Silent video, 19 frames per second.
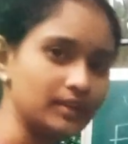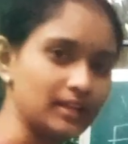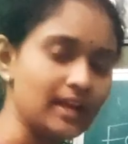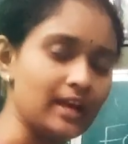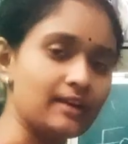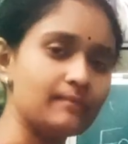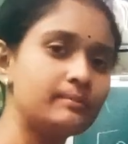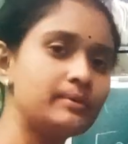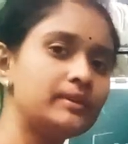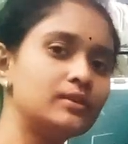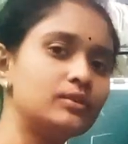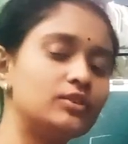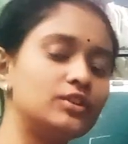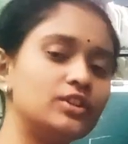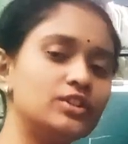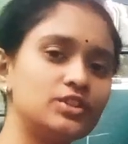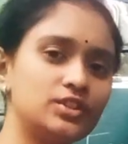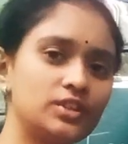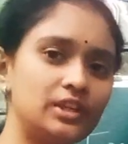had been
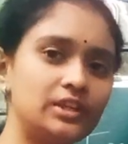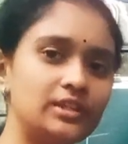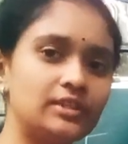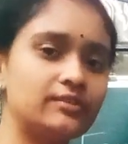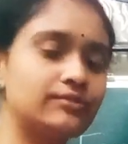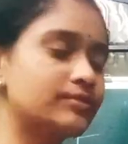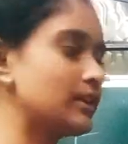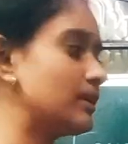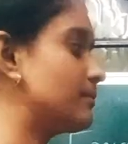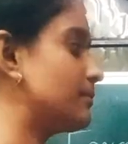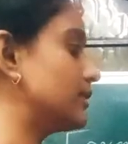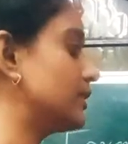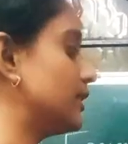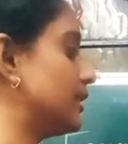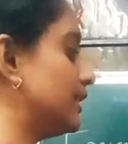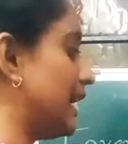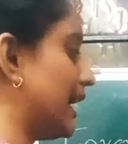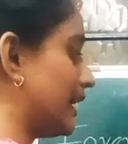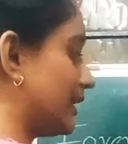originated from the
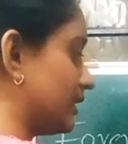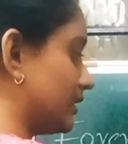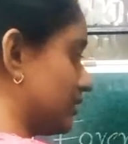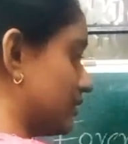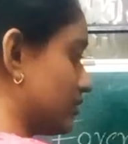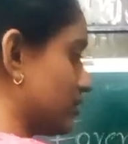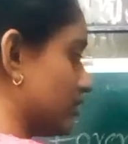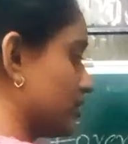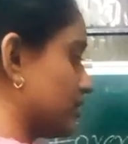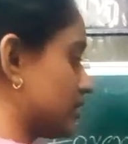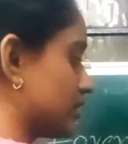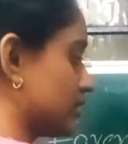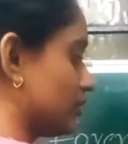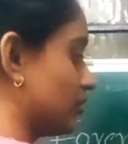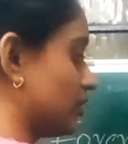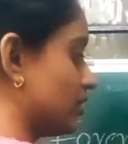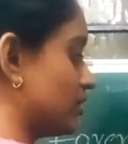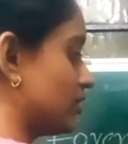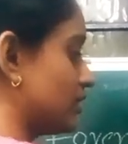Latin. So its
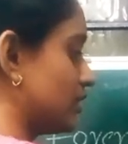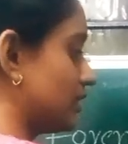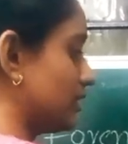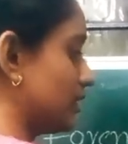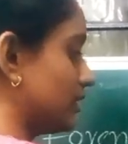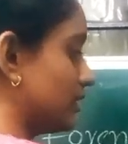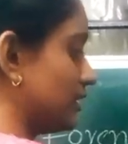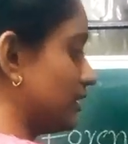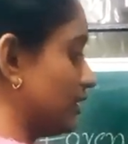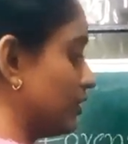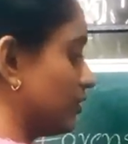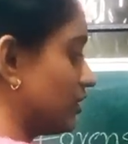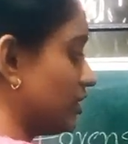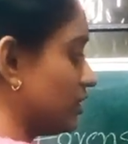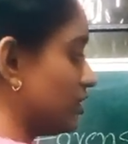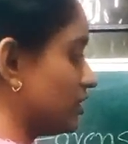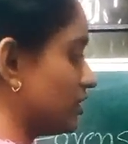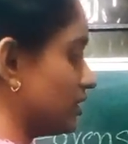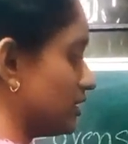origin
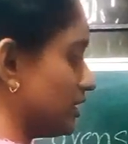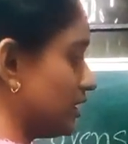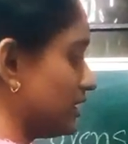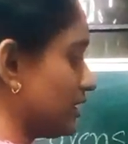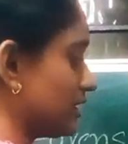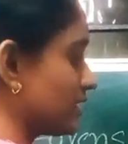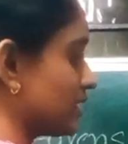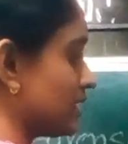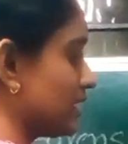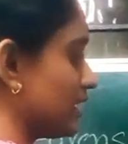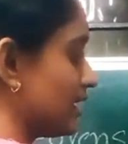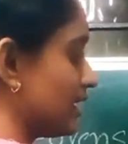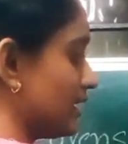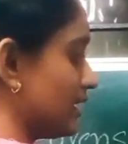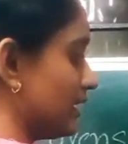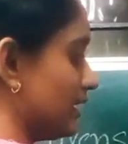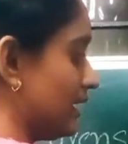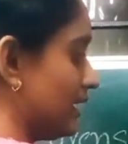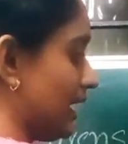is
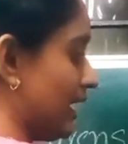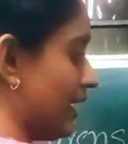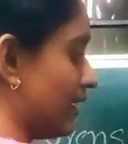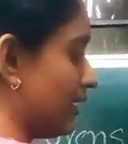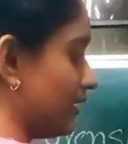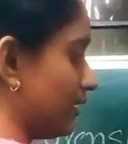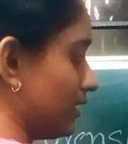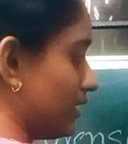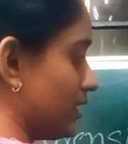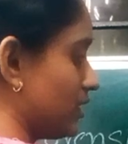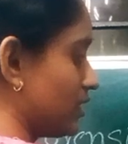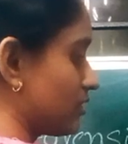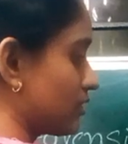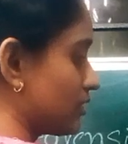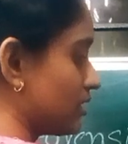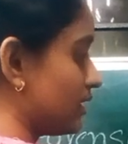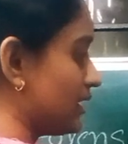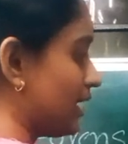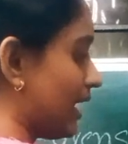Latin.
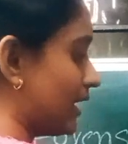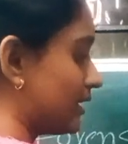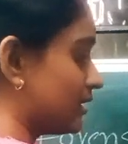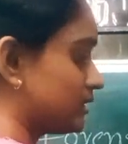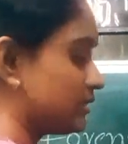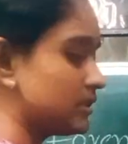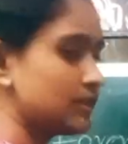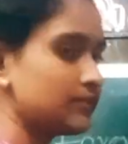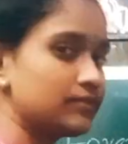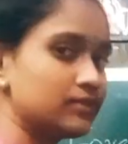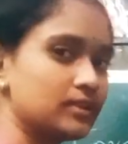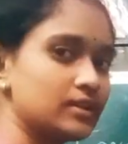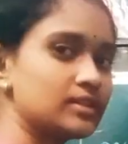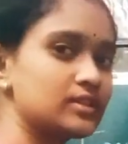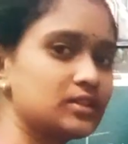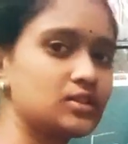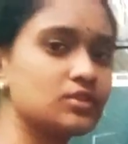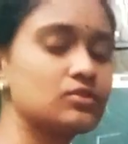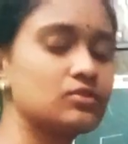So in Latin, the first
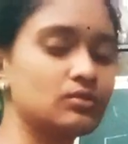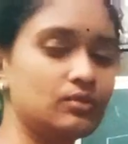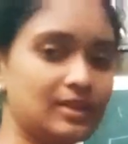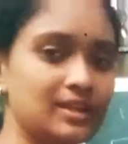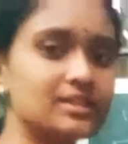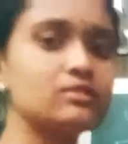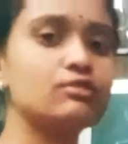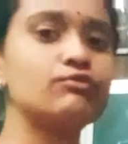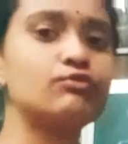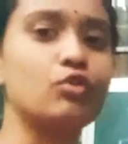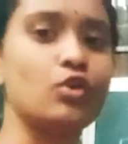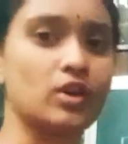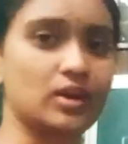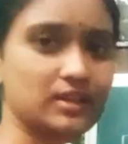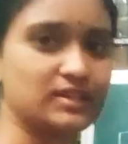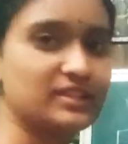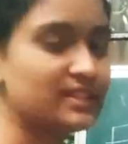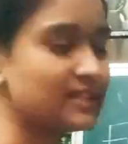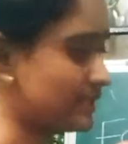it is known as
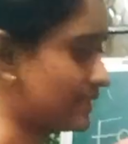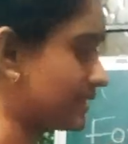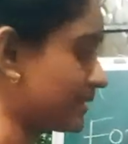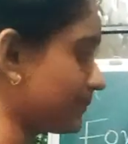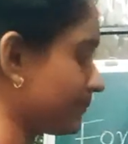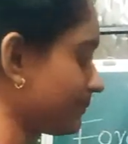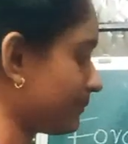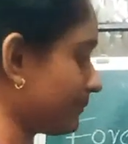forensis.